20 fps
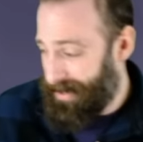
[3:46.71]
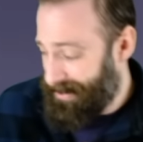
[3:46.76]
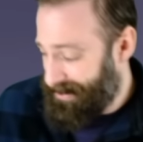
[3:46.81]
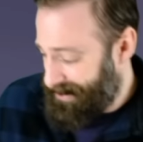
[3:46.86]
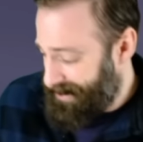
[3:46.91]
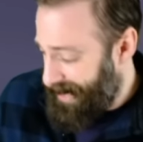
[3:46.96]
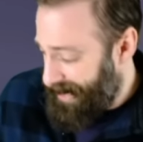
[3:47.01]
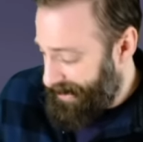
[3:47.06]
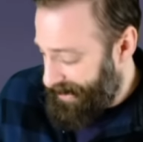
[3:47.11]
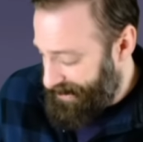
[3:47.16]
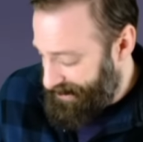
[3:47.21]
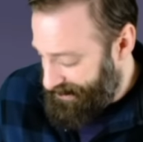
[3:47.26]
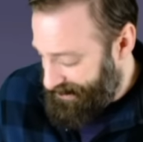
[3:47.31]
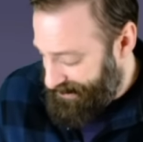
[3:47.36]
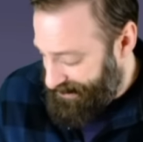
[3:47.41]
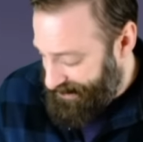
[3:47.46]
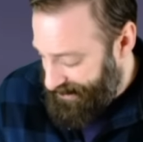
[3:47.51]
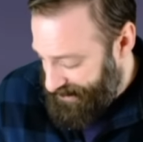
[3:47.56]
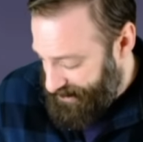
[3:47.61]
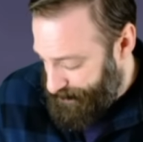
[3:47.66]
It's got a
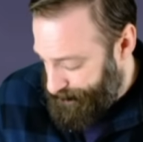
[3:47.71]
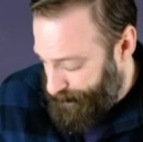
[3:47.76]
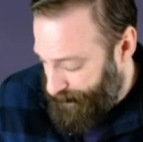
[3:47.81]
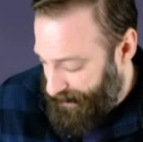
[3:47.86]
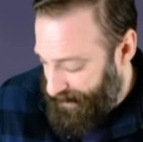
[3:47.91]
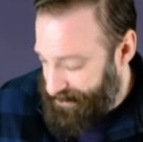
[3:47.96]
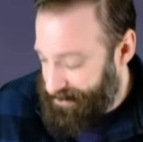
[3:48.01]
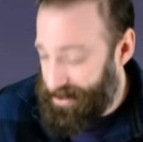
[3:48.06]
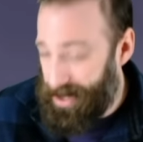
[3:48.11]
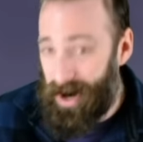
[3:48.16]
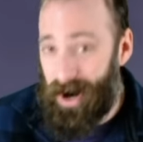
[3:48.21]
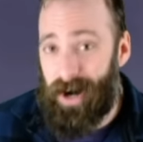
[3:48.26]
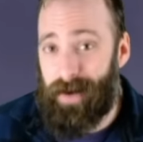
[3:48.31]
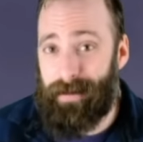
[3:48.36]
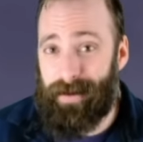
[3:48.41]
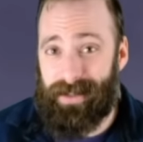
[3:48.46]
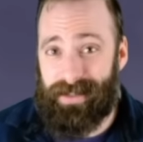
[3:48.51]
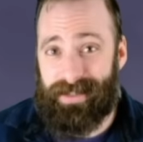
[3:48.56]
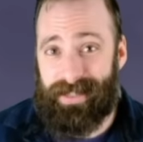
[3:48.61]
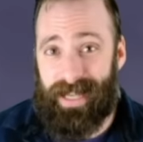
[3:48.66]
6+
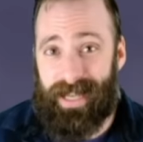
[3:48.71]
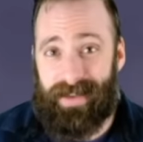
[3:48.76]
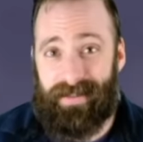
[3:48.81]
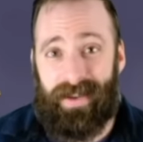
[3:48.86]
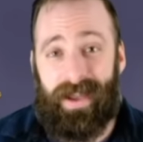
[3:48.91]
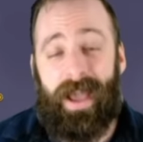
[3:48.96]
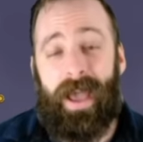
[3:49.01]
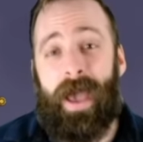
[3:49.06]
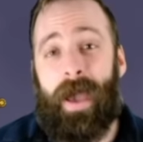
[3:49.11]
armor save,